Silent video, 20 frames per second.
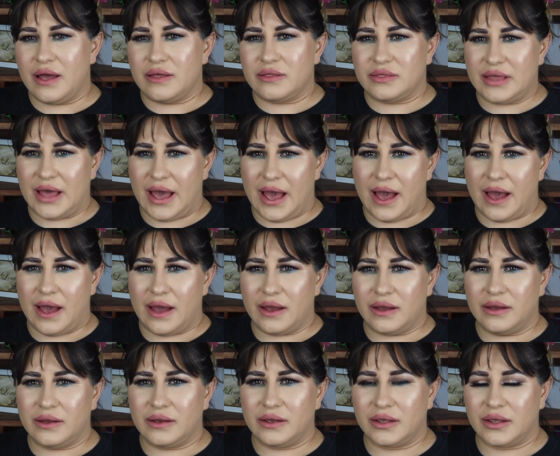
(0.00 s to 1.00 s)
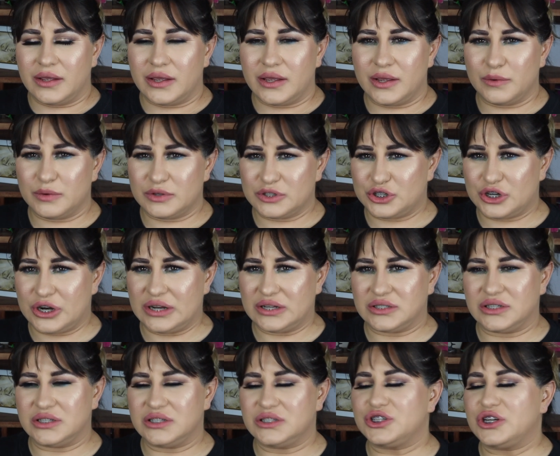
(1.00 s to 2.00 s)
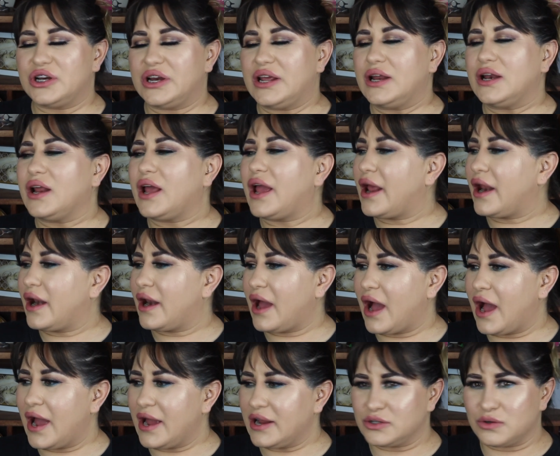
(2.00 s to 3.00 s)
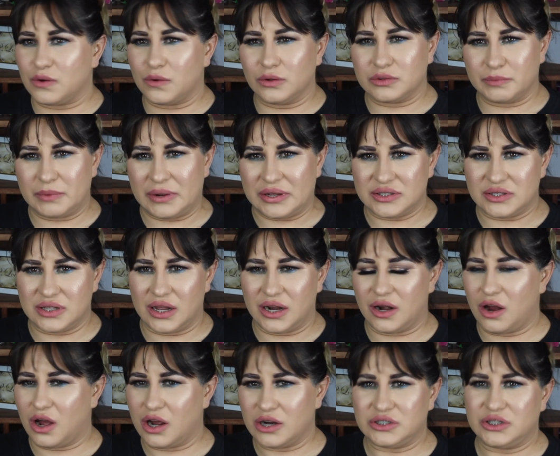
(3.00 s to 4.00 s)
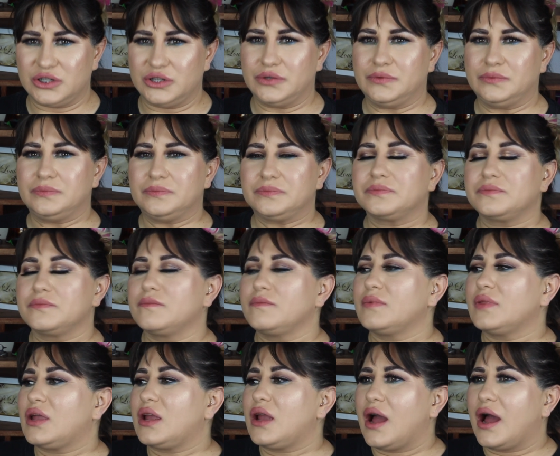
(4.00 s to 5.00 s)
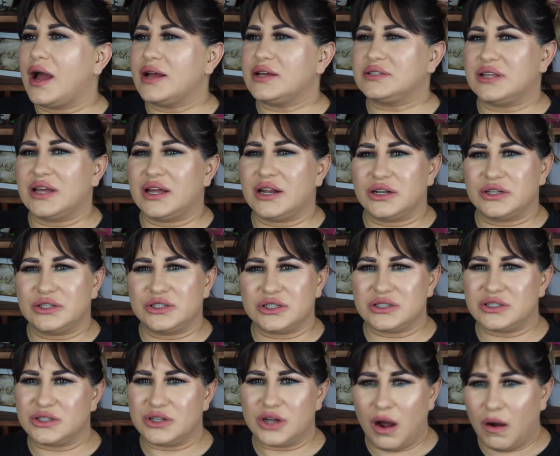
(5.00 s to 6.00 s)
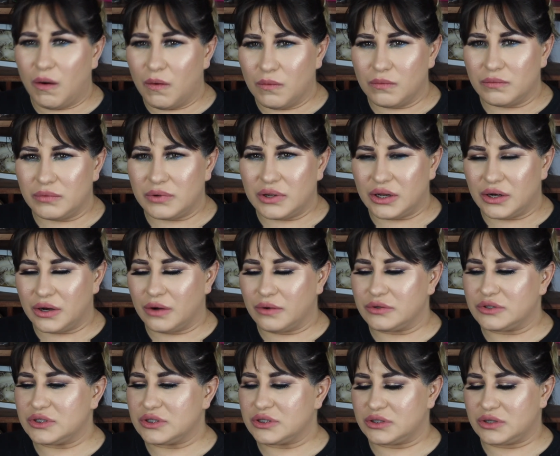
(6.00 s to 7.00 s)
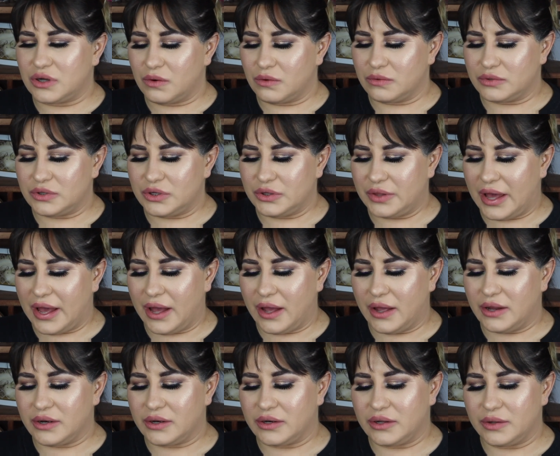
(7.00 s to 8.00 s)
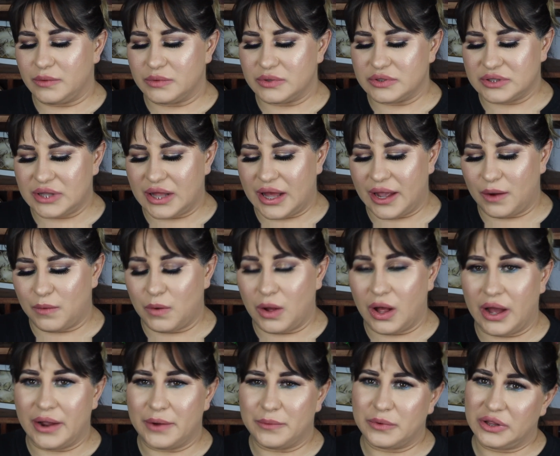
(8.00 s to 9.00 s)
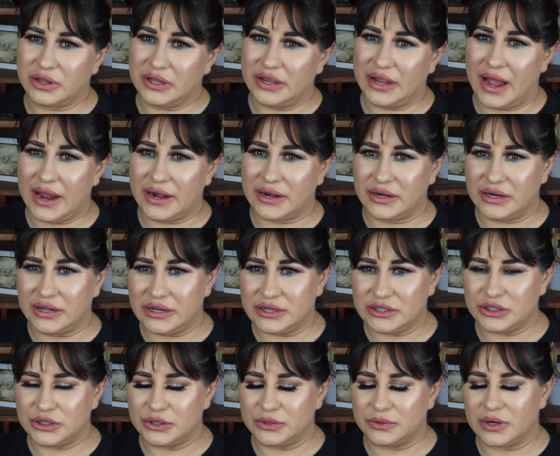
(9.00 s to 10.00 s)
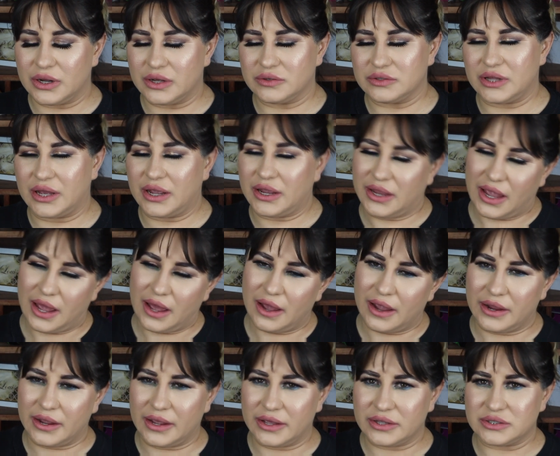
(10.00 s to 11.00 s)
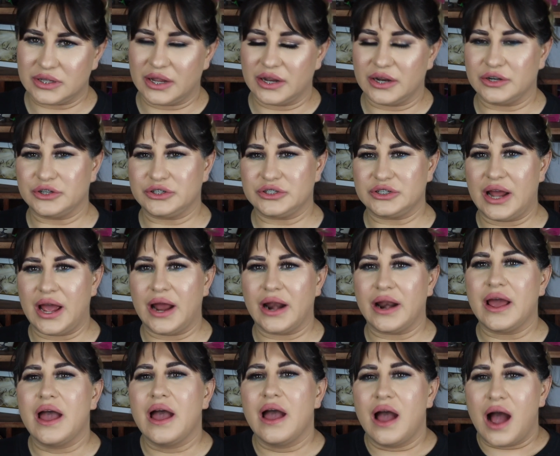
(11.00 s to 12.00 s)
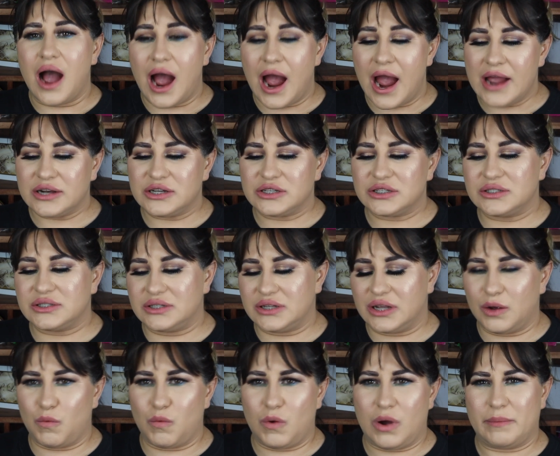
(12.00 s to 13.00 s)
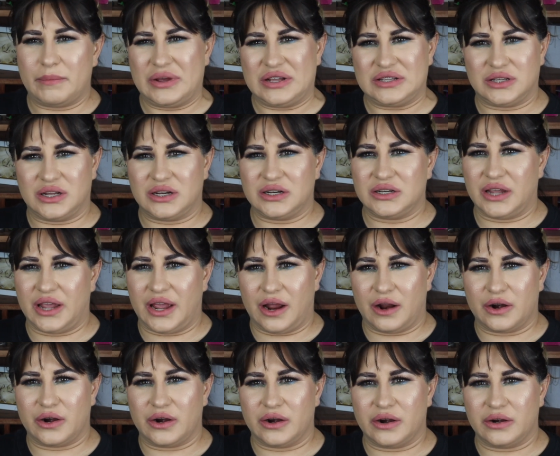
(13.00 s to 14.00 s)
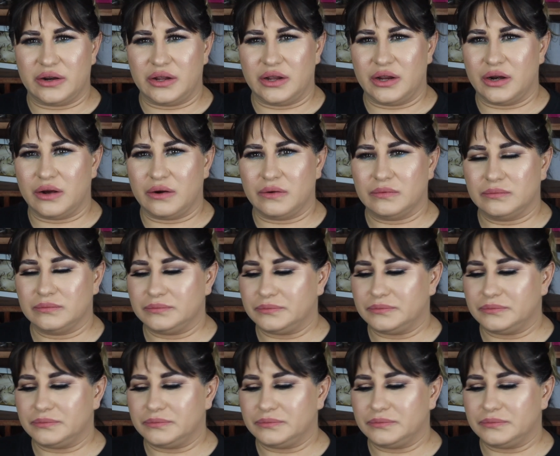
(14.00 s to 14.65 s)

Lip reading: that he was transitioning, and I told my son not to. I said, just don't, you know, just don't do that. And he was like, well, I really kind of need to. And I was like, yeah, I guess I understand. I just didn't want my son to get hurt, you know,